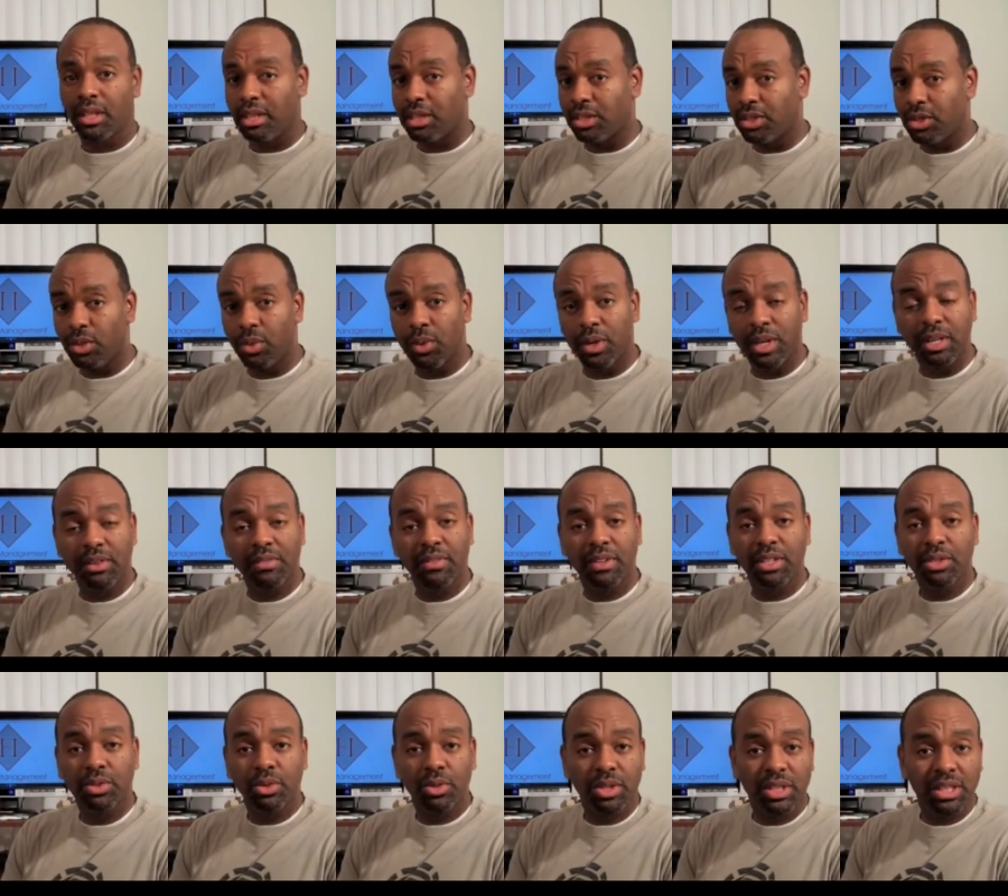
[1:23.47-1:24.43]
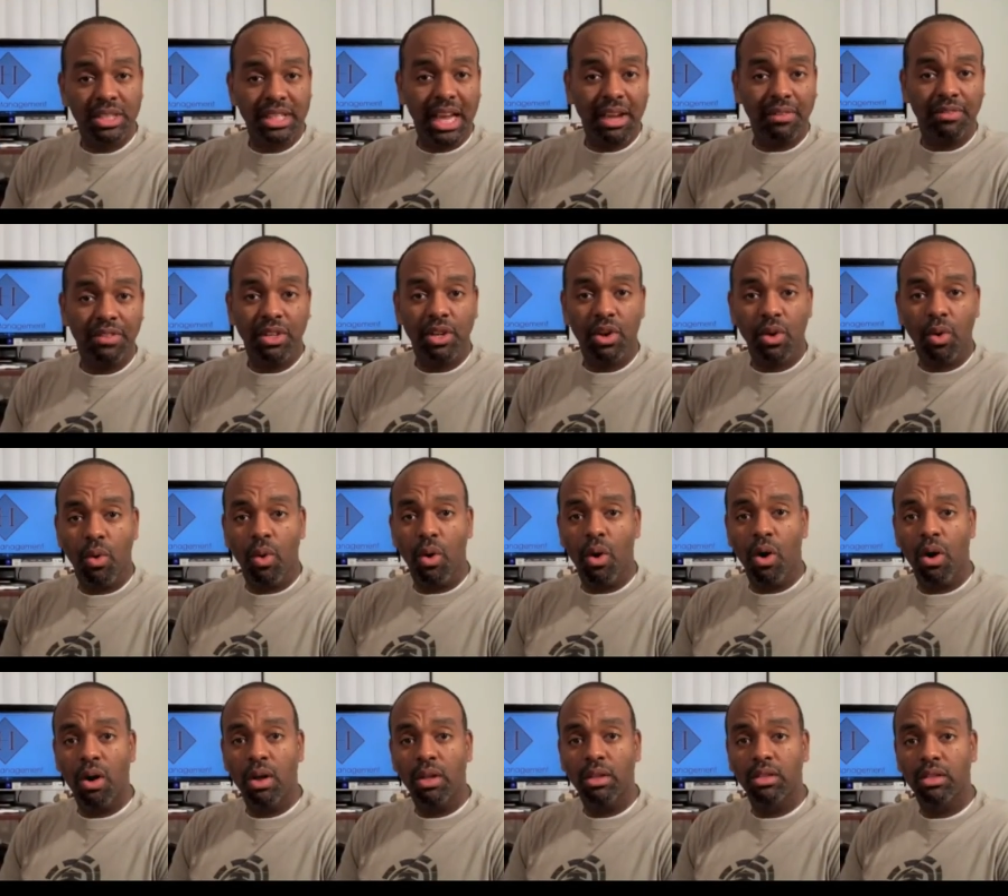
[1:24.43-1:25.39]
Two individuals just have to go
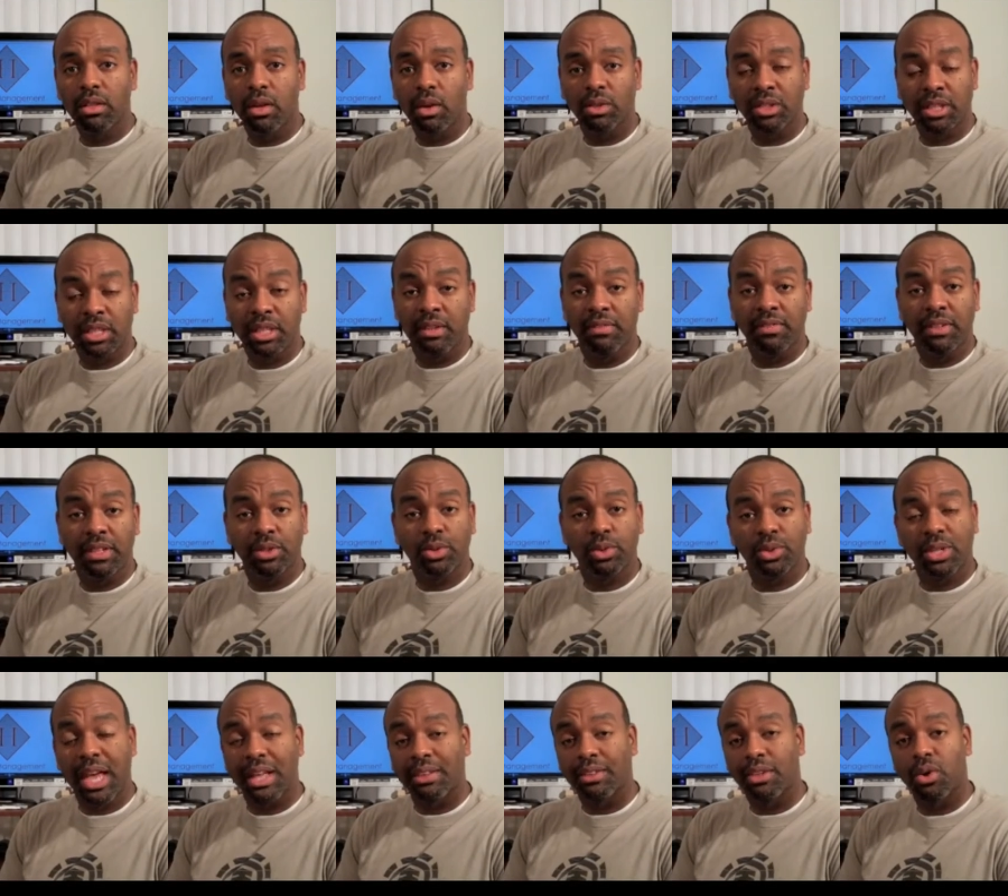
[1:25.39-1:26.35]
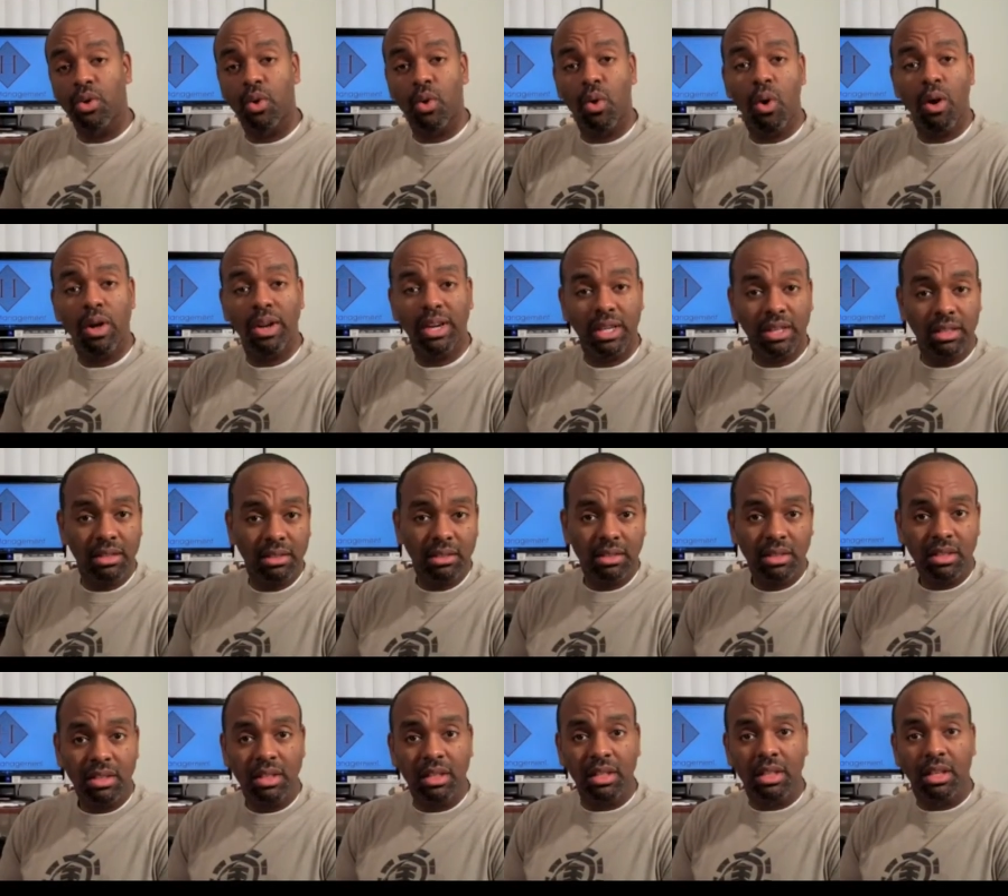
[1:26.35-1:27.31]
on. Those individuals have to go on and
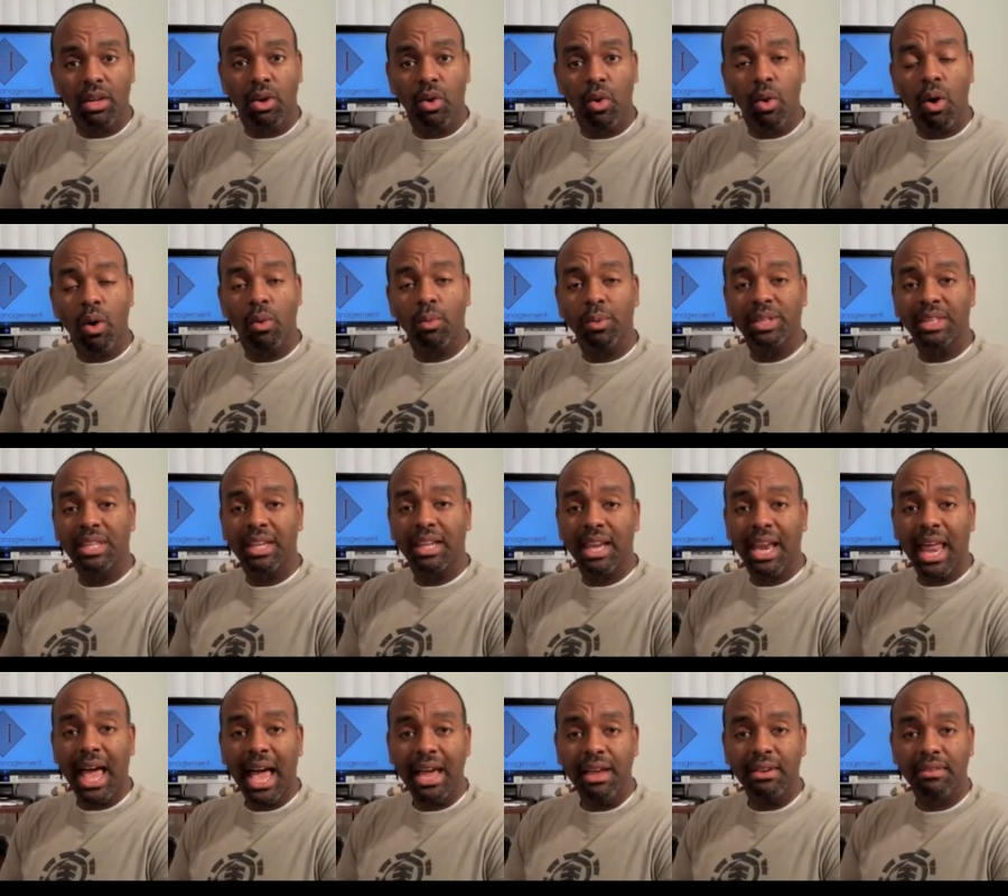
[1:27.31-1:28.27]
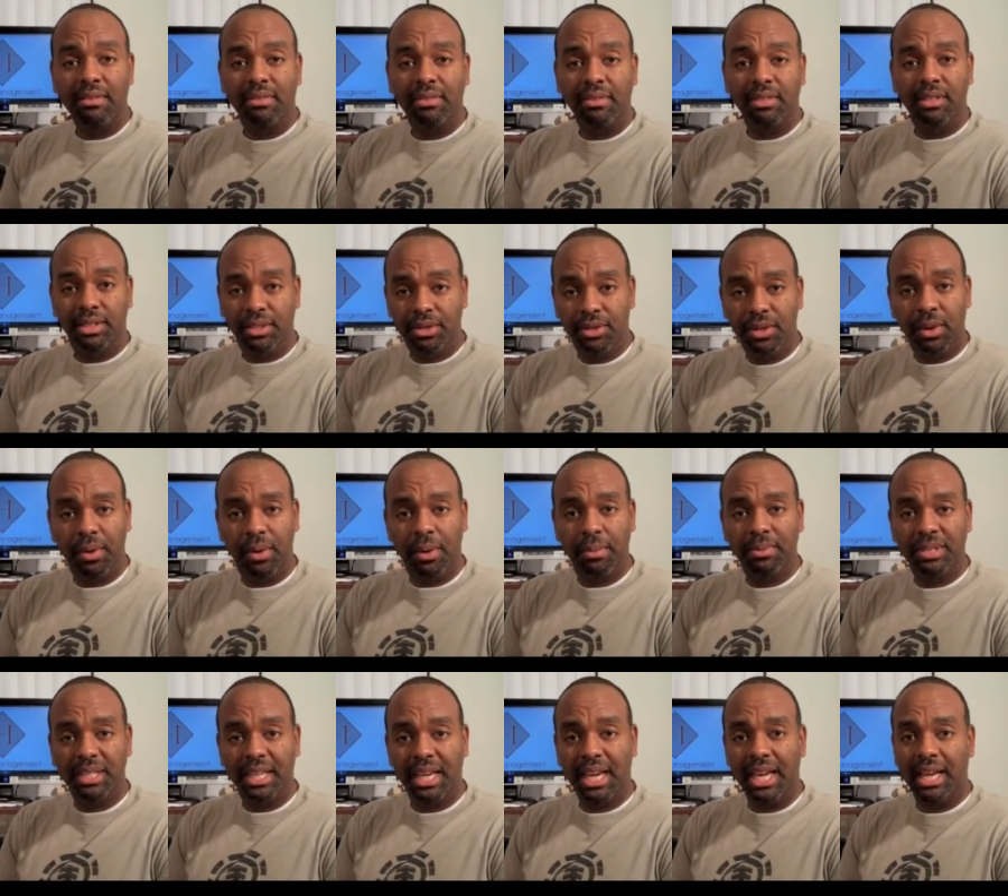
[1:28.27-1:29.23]
go on with their life. You know what I'm
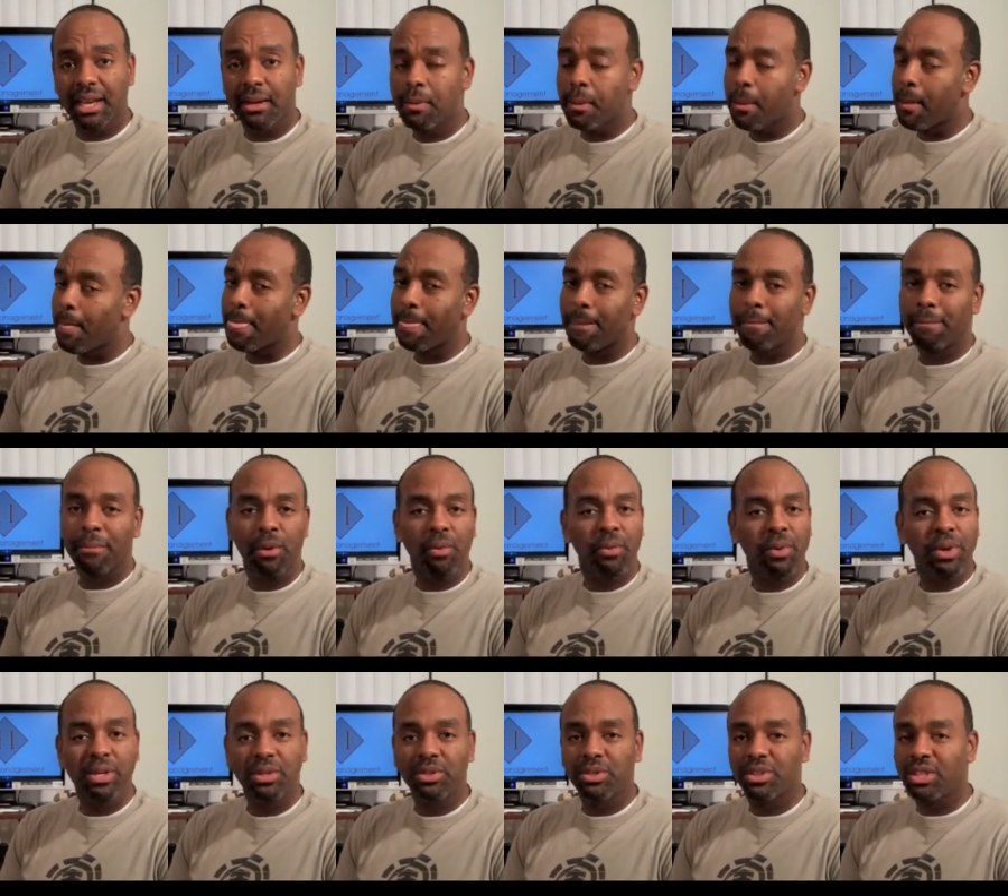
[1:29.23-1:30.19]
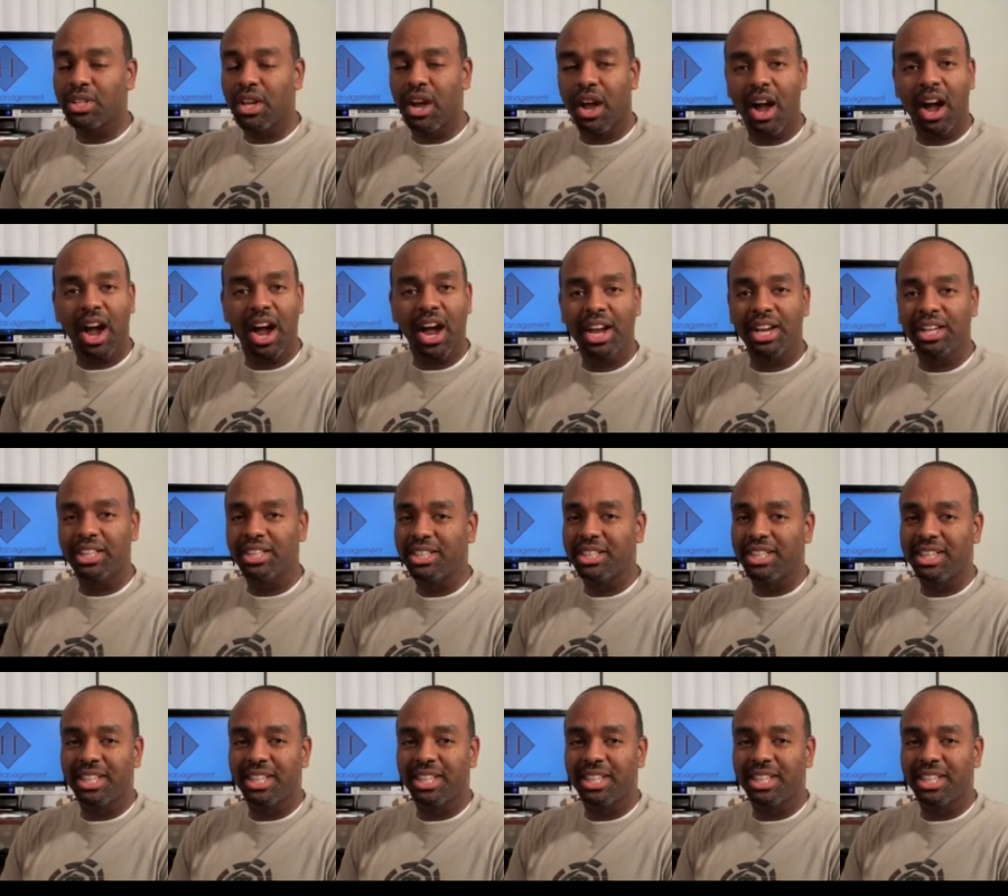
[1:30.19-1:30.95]
saying? But when you start